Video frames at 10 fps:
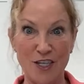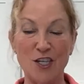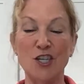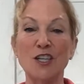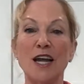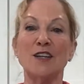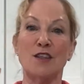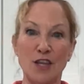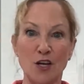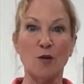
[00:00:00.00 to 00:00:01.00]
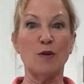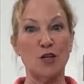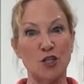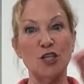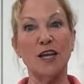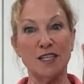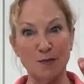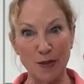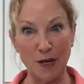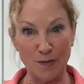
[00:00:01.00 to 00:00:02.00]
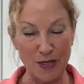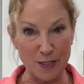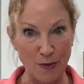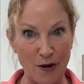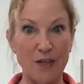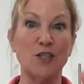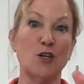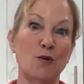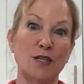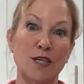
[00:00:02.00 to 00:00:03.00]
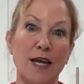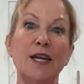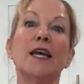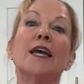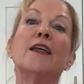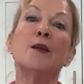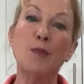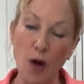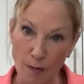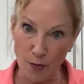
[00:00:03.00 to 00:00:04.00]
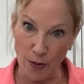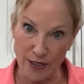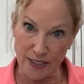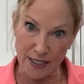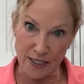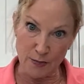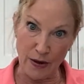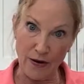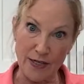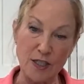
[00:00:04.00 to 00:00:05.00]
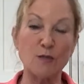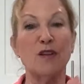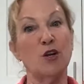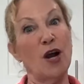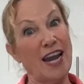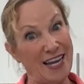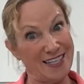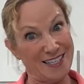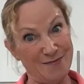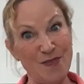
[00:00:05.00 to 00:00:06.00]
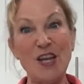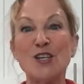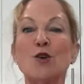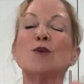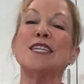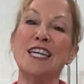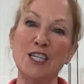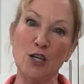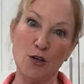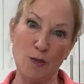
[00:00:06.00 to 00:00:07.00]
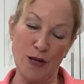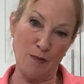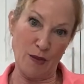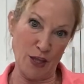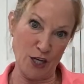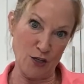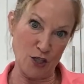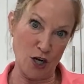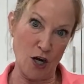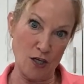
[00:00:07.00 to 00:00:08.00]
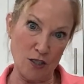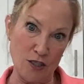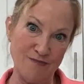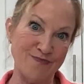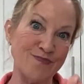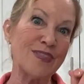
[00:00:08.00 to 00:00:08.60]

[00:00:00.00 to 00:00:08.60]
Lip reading: and she liked the thicker because she liked to pick up the asparagus. She always said the proper way to eat asparagus is with your hands. So it was easier to pick up the thicker stalks.